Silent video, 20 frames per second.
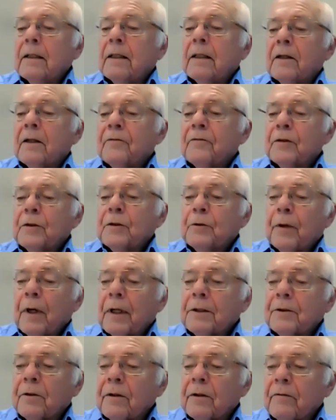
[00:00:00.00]
The
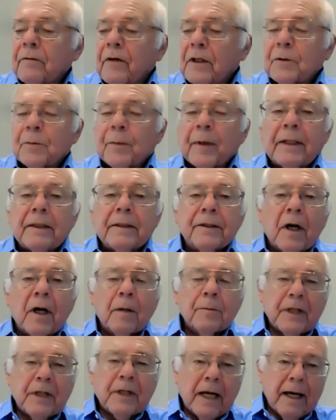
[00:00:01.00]
Infrastructure Investment and
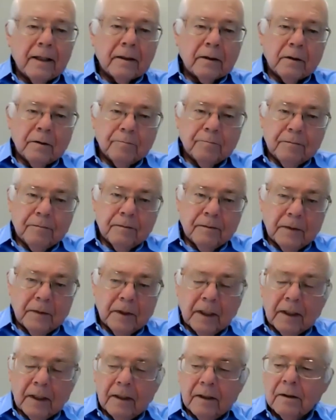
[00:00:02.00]
Jobs Act.
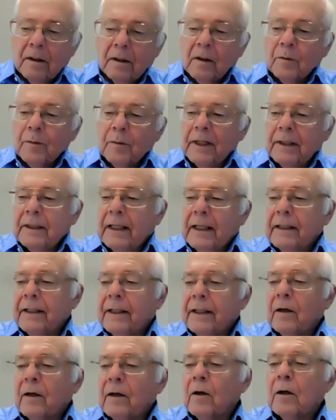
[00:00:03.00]
Not going to talk about that
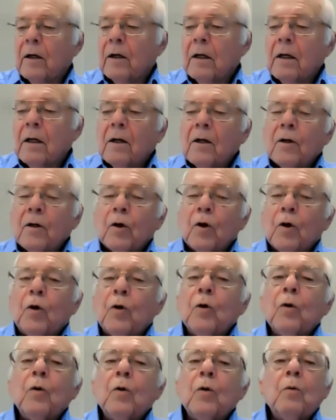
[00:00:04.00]
here.
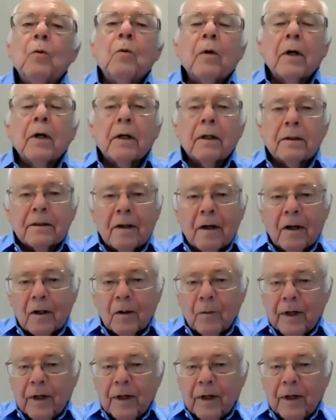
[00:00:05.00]
Do want to talk